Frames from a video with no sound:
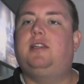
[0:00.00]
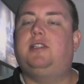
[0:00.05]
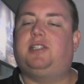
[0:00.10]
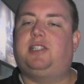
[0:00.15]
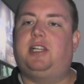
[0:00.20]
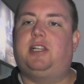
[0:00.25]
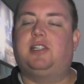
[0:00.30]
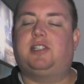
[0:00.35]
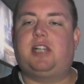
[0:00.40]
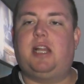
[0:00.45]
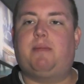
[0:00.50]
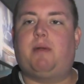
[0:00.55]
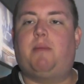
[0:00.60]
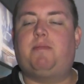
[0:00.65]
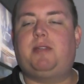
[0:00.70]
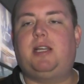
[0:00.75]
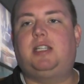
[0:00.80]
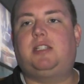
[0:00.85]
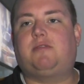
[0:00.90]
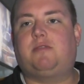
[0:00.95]
see the same
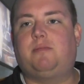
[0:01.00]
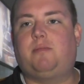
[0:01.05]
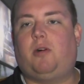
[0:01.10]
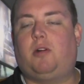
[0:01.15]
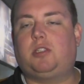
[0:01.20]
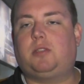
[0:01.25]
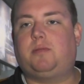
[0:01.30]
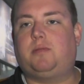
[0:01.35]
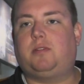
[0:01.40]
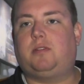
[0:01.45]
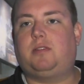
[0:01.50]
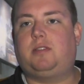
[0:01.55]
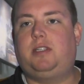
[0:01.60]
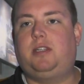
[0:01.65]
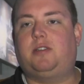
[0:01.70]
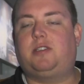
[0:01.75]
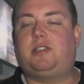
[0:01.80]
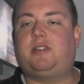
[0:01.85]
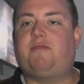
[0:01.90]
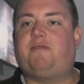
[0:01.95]
updates from multiple,
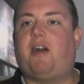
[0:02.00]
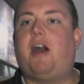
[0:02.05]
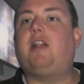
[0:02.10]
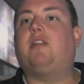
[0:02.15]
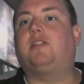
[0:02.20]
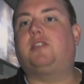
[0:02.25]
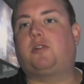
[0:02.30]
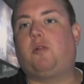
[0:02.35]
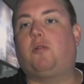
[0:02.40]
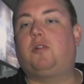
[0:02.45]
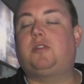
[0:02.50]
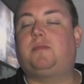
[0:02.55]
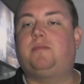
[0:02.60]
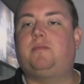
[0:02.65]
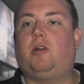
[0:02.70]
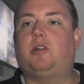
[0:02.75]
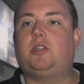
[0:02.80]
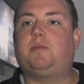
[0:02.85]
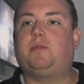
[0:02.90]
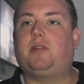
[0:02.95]
the final scores
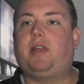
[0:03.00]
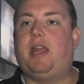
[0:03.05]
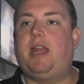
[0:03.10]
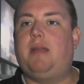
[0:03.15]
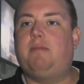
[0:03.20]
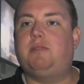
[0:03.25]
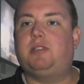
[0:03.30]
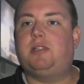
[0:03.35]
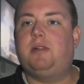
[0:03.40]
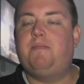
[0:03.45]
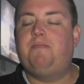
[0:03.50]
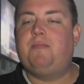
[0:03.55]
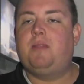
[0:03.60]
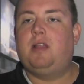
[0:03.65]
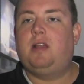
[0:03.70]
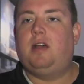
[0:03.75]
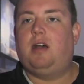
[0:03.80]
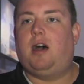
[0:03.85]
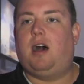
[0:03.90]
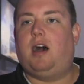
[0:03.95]
from multiple games,
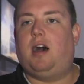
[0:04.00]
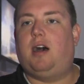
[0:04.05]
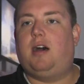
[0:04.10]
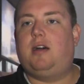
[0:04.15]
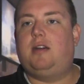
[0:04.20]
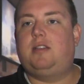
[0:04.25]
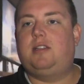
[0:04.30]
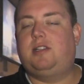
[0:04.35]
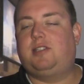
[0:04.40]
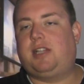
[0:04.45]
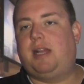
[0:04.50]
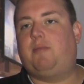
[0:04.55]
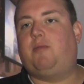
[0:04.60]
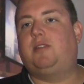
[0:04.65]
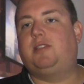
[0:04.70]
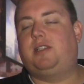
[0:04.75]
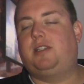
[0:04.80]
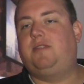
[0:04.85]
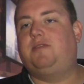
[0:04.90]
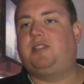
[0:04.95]
the same
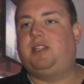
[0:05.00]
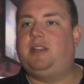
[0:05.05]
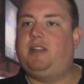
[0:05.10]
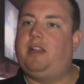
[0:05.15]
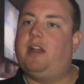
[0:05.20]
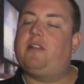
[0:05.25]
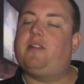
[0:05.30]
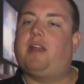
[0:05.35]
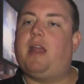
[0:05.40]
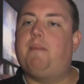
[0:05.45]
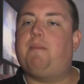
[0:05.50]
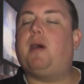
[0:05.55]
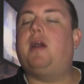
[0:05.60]
ones that you've seen in the other game.